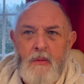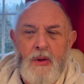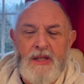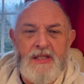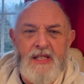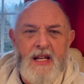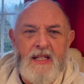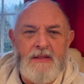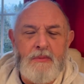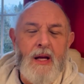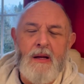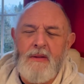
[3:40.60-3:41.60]
let's
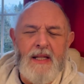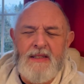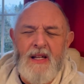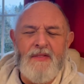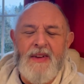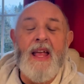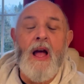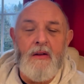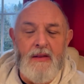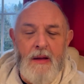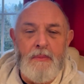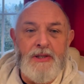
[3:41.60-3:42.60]
not even go
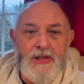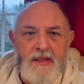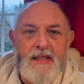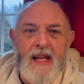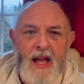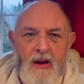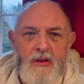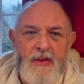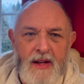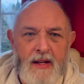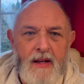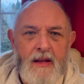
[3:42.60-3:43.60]
there, but during
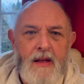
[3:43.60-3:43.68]
COVID,